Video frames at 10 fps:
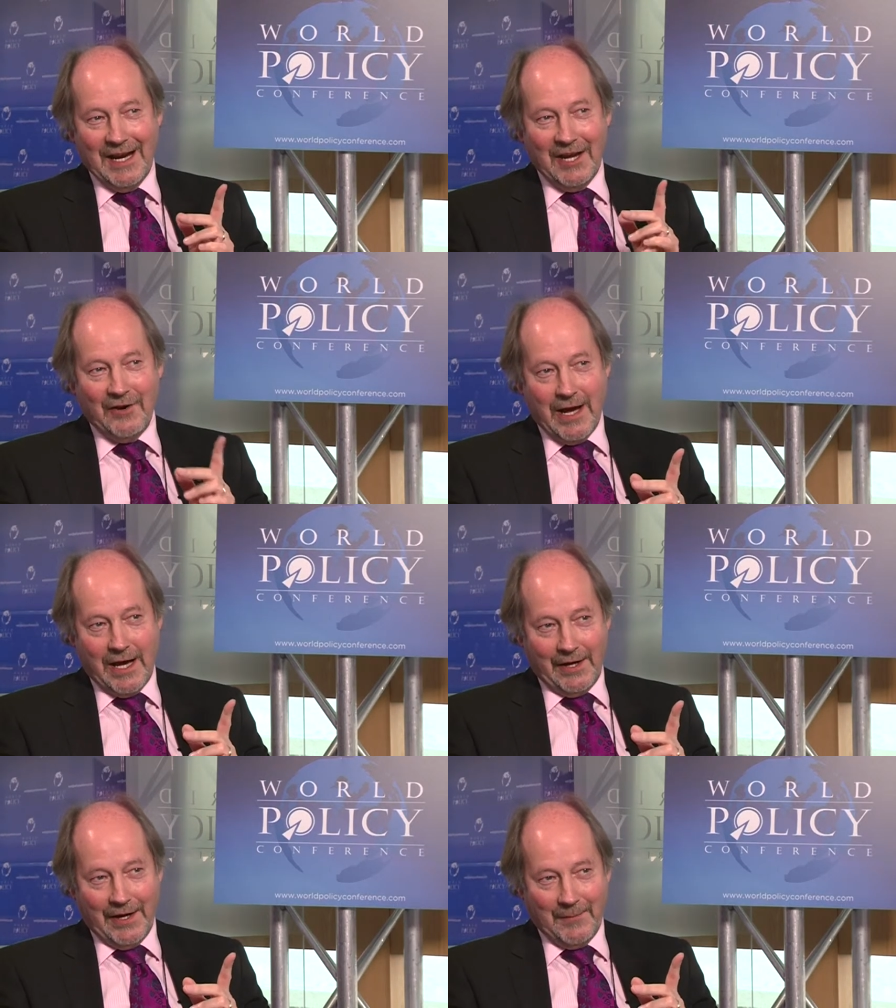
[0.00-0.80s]

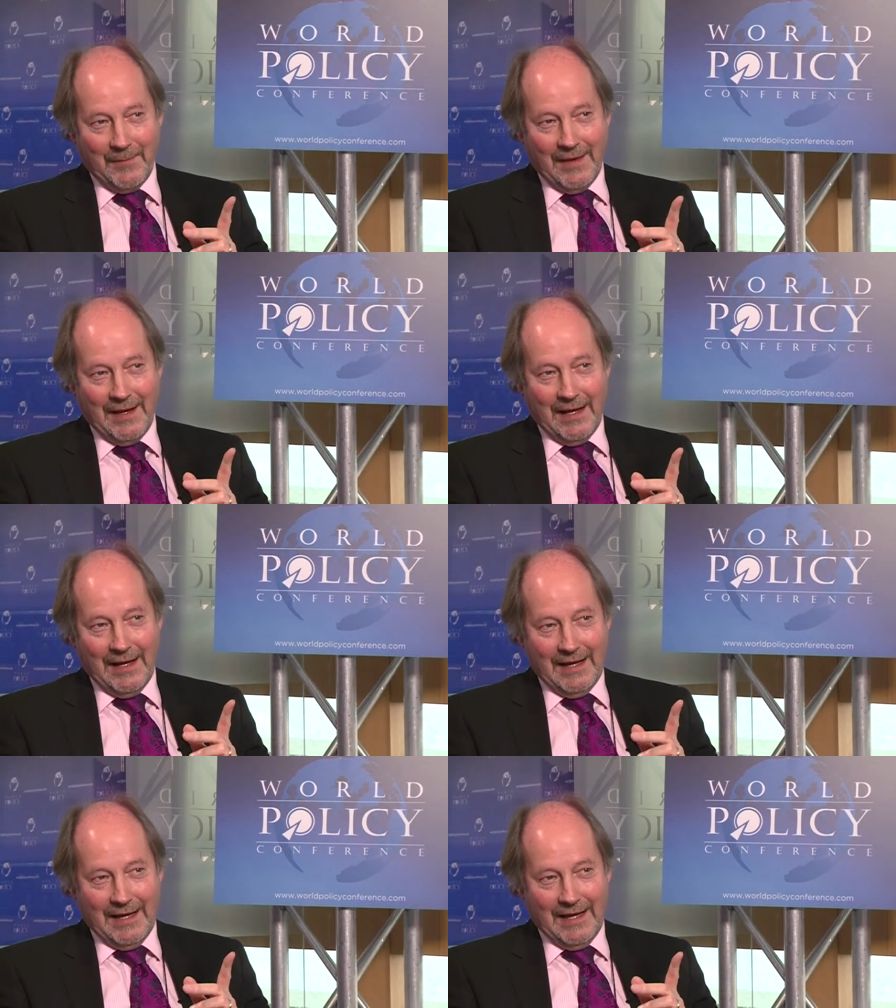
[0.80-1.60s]
Iran.
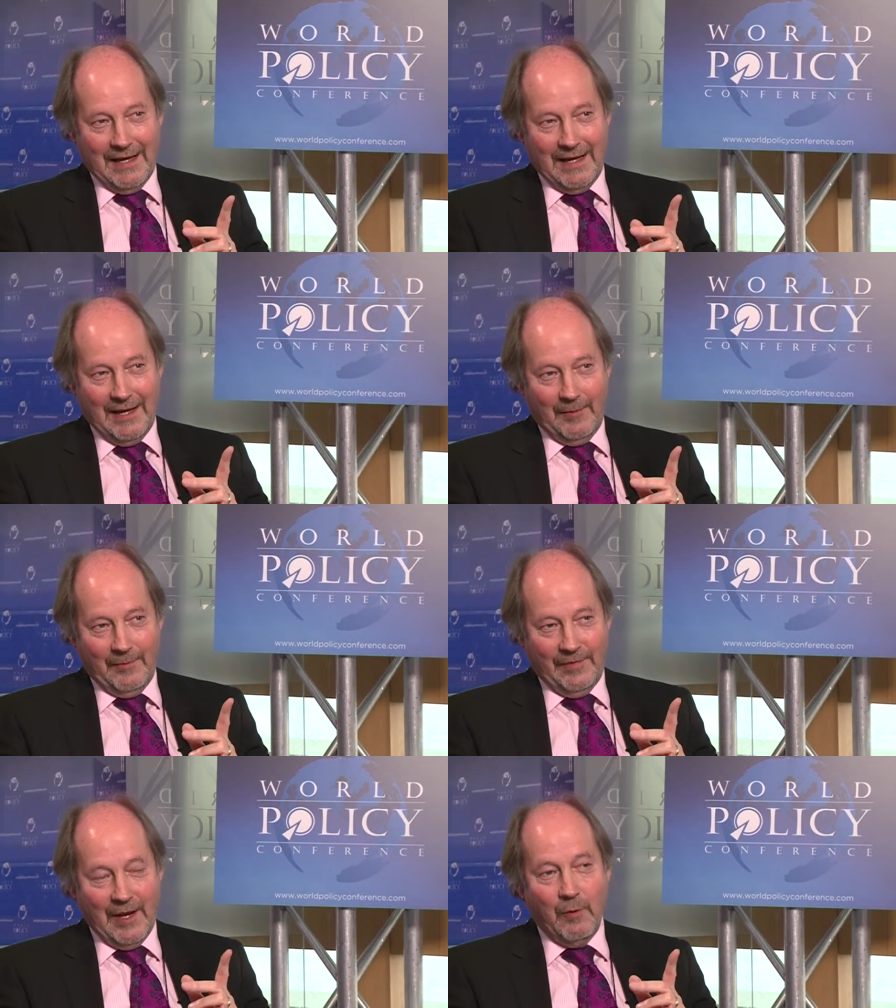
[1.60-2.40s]

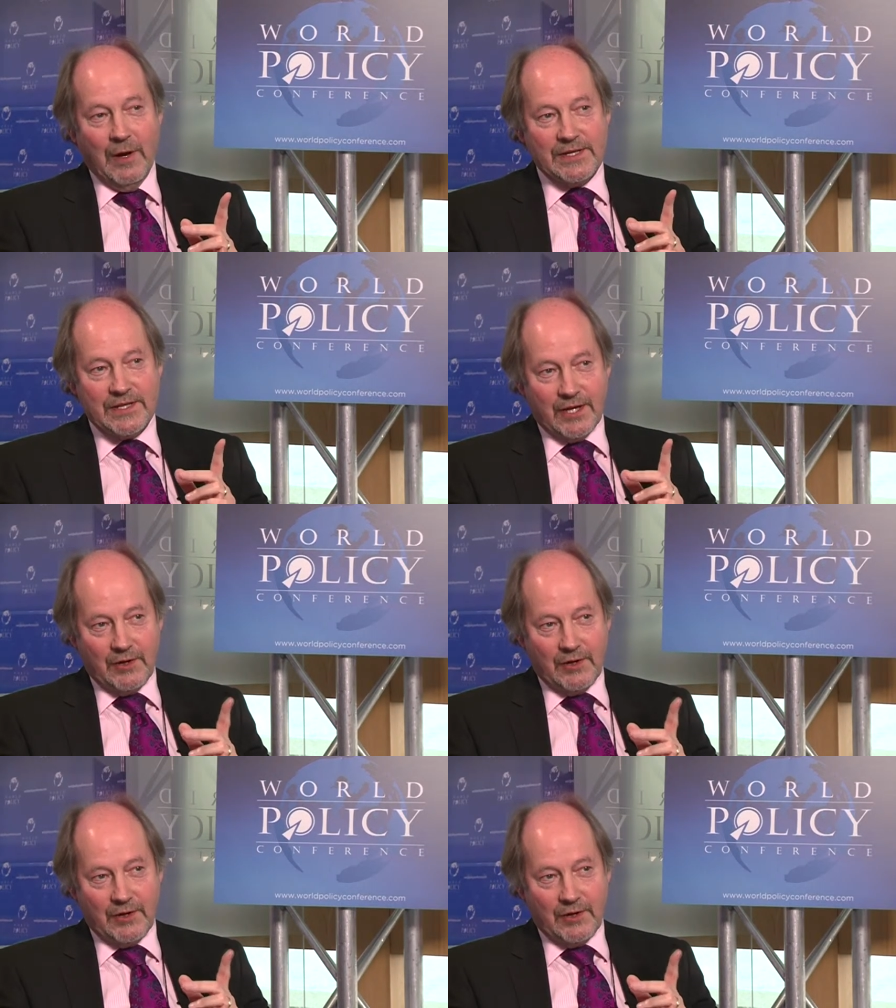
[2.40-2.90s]
Um, there was the